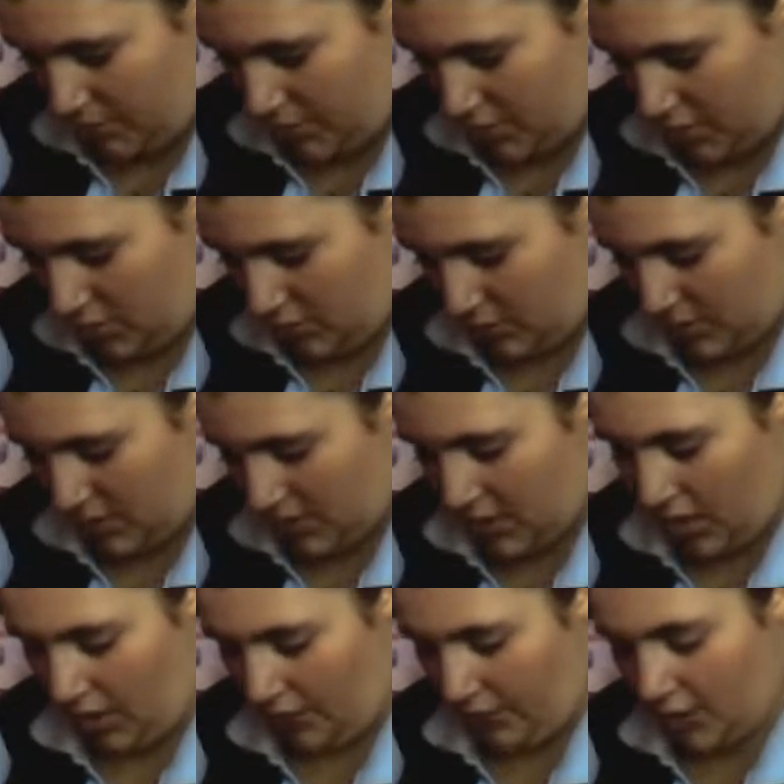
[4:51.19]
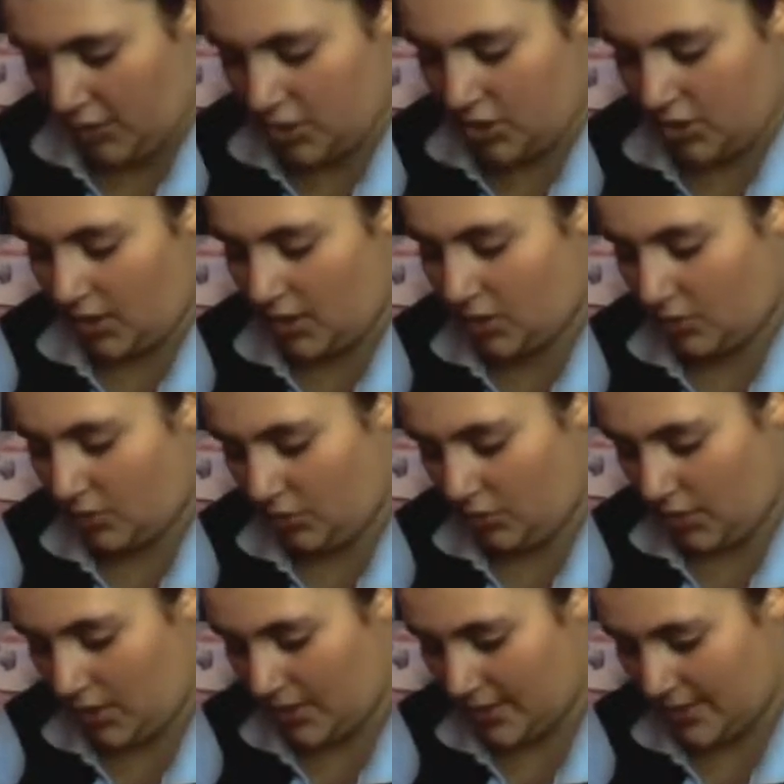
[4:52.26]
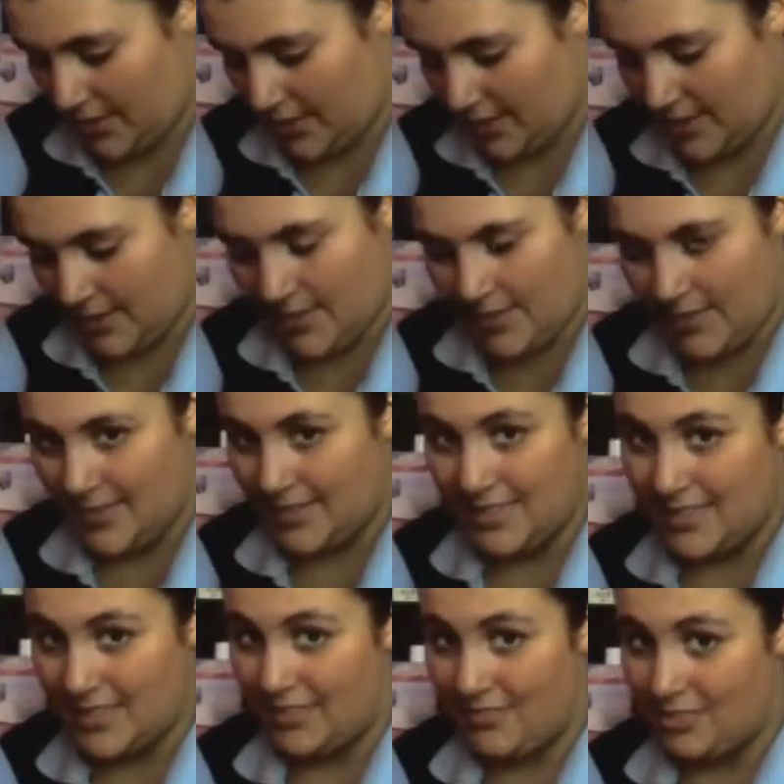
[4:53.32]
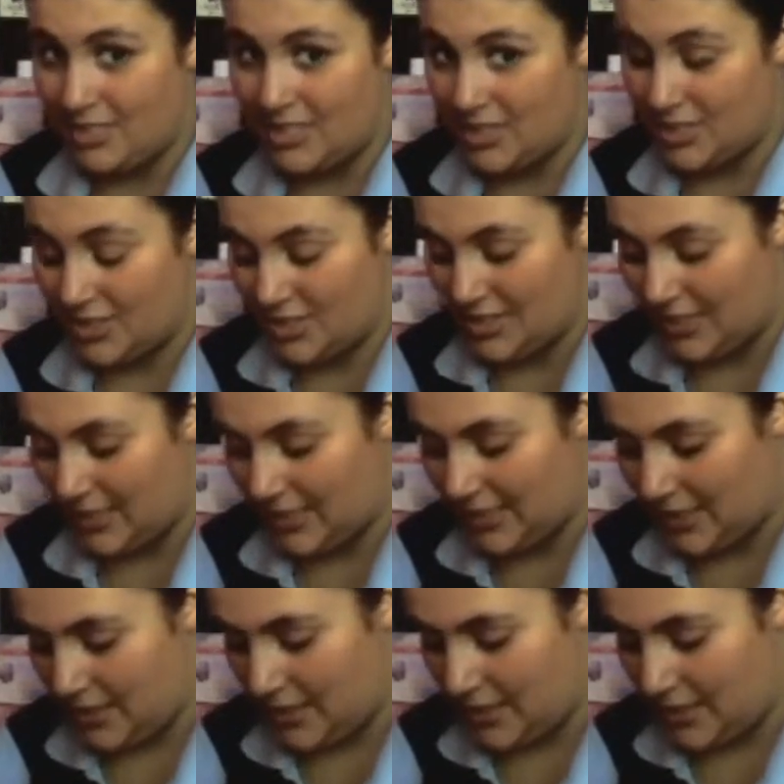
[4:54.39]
but when you can't find your dotting tool, it's never a good thing.